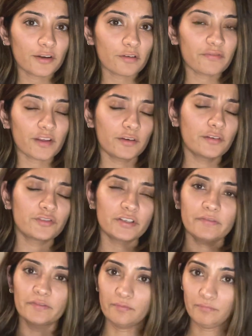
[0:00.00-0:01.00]
of energy
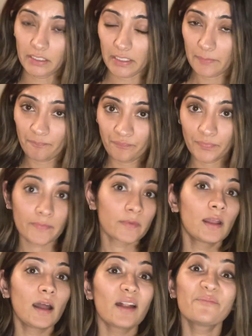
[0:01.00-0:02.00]
for me.
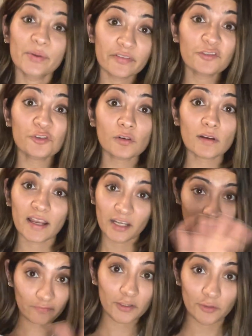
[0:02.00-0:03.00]
And before any
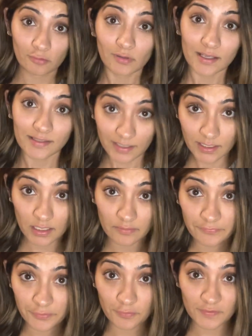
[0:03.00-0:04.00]
of the new guys get
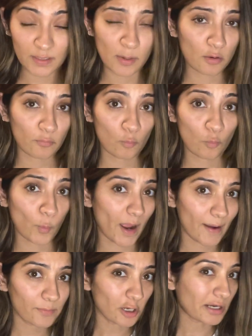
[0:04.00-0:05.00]
confused about why
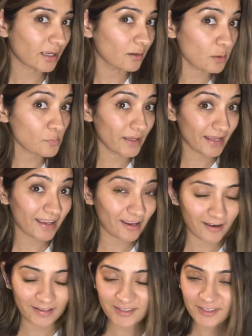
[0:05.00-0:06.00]
I'm talking about my hair,
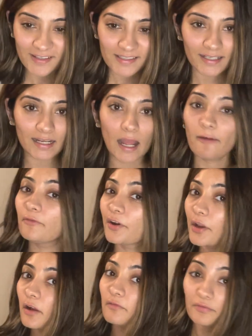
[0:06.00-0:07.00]
it's just that I'm
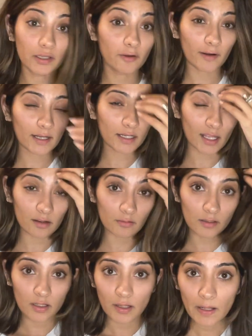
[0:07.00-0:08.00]
wearing a wig right now.
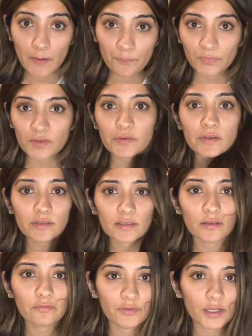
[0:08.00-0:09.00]
So this is
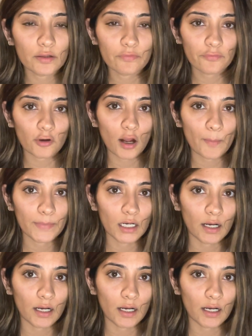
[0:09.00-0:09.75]
a wig from